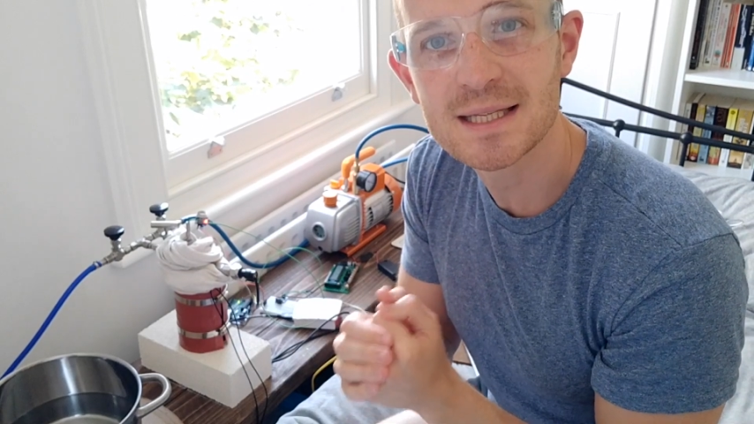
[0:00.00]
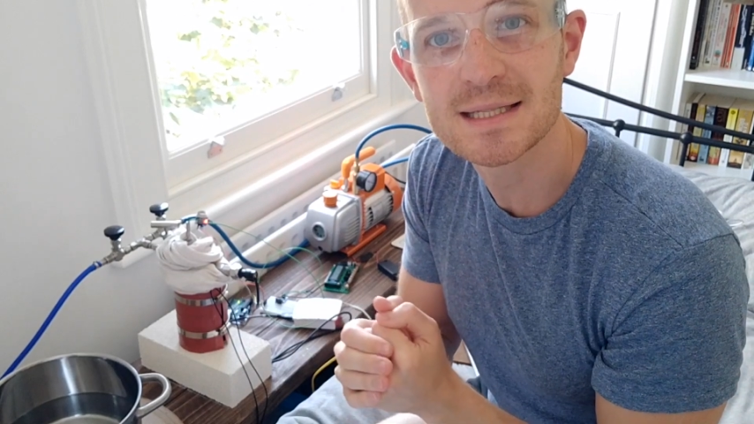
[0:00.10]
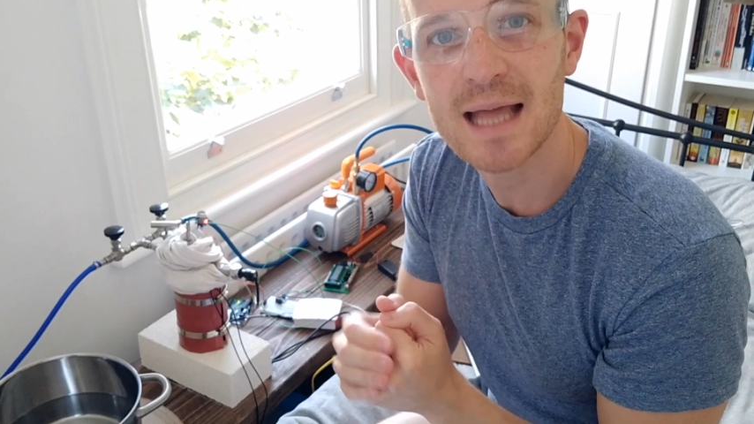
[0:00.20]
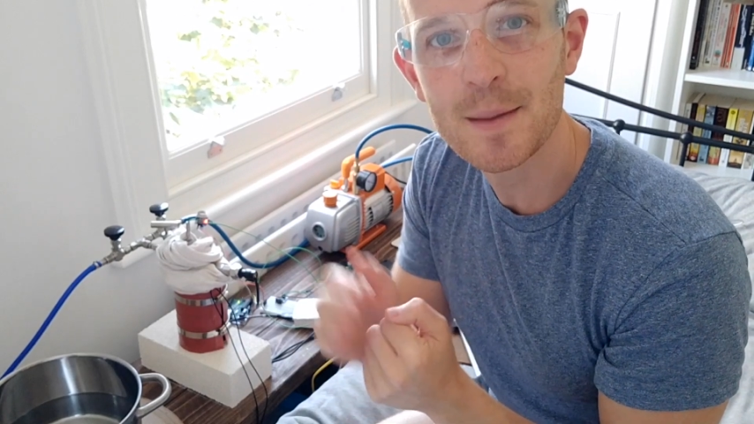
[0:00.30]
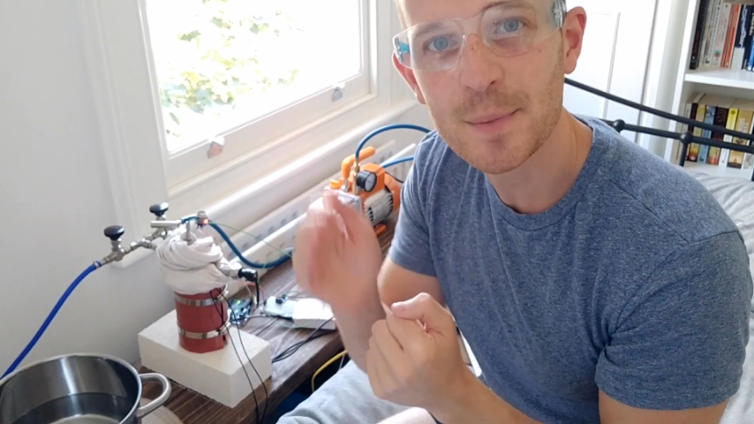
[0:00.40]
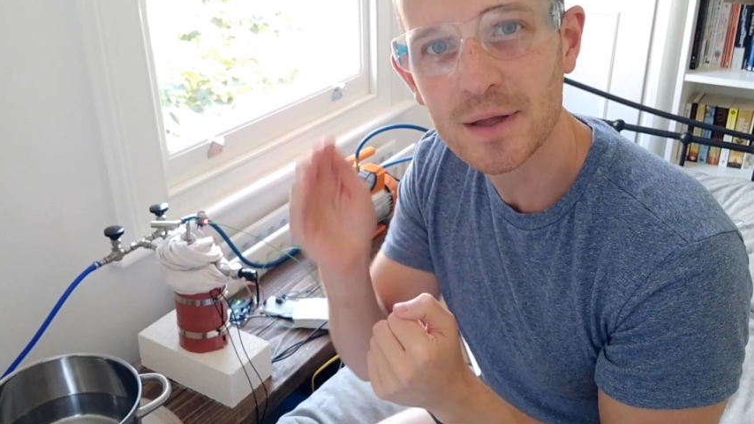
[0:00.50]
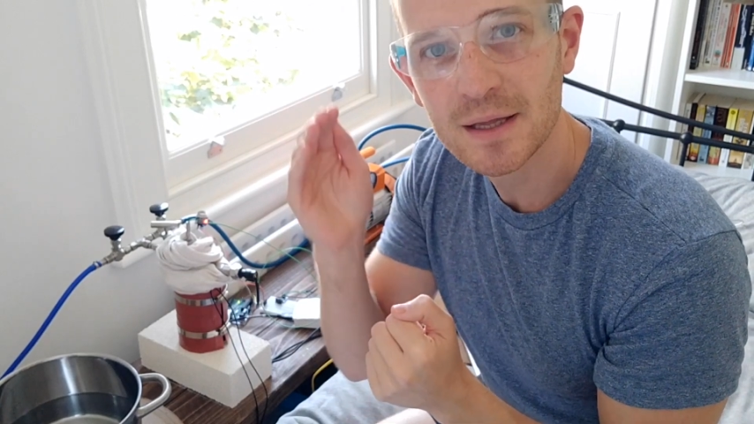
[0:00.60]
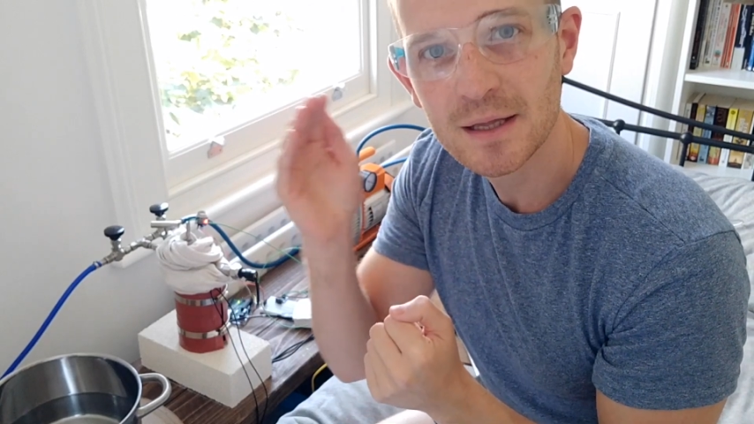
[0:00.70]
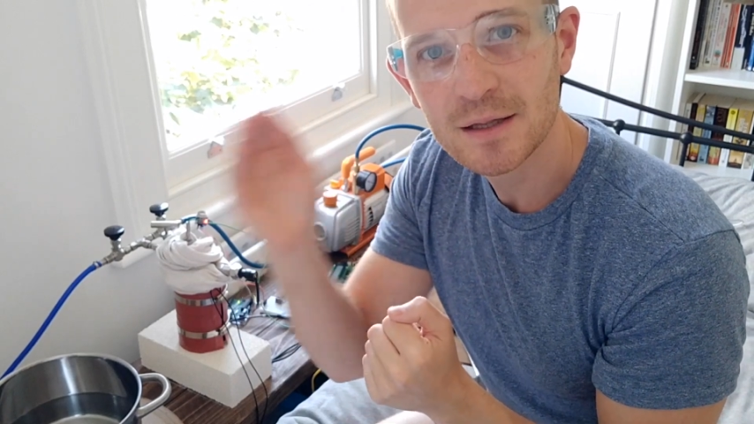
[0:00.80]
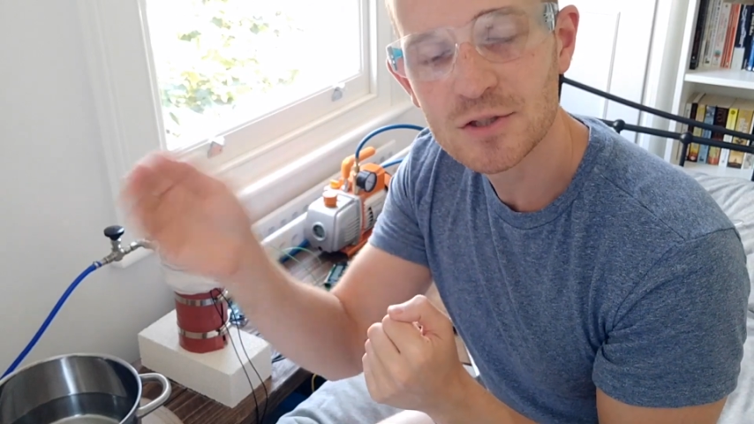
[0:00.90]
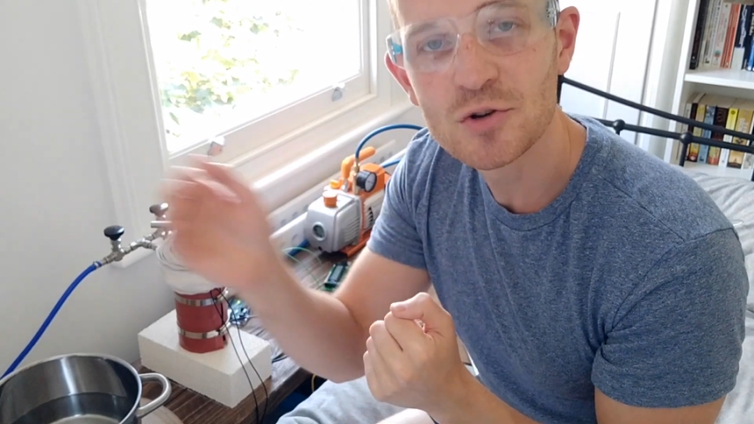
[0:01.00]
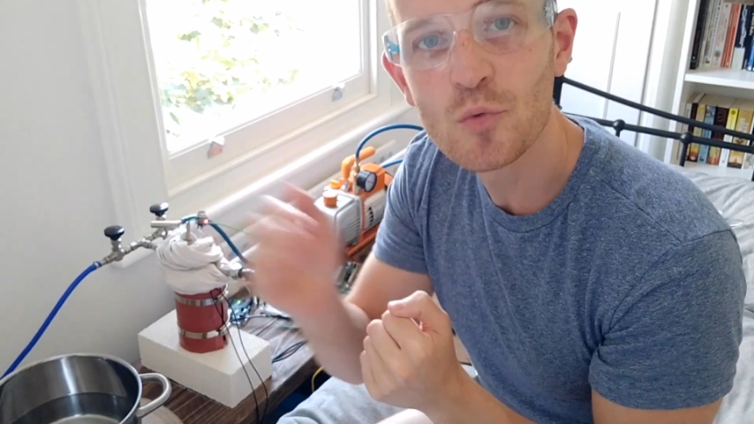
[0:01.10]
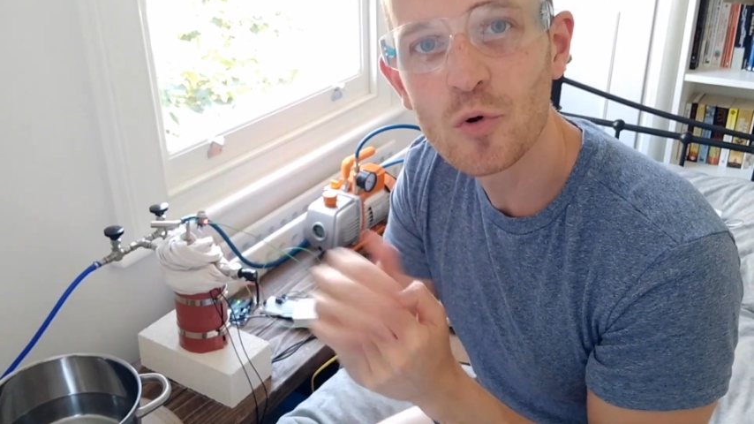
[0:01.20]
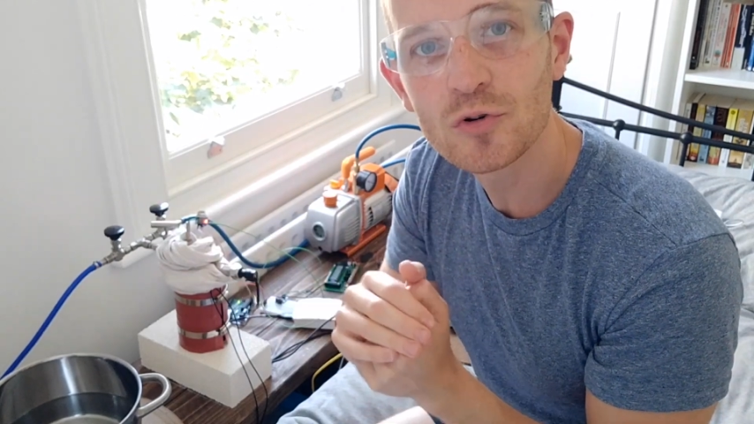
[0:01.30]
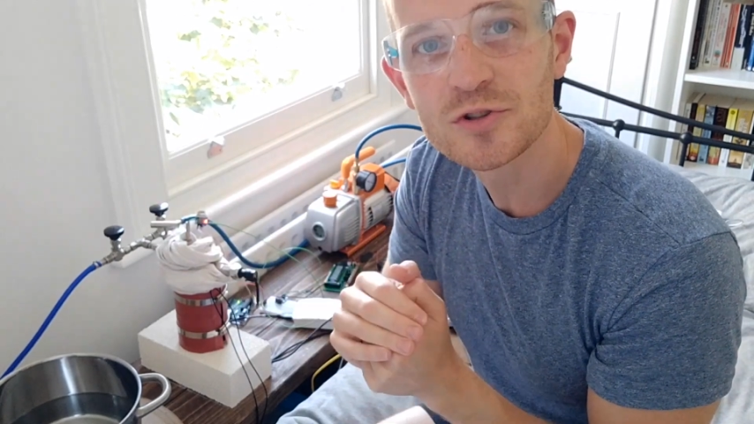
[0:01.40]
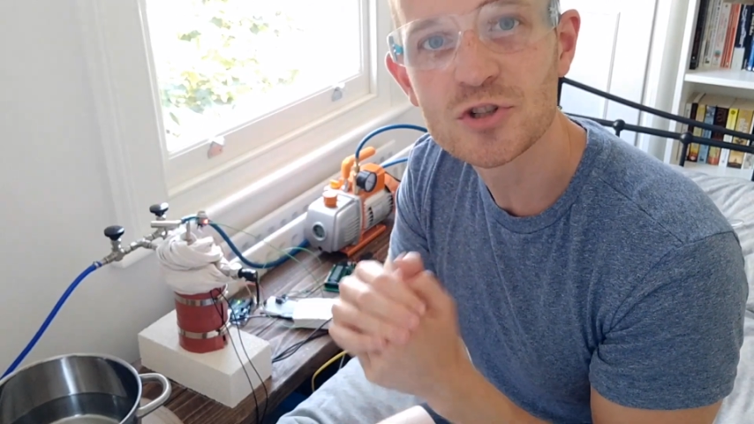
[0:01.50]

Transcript: step towards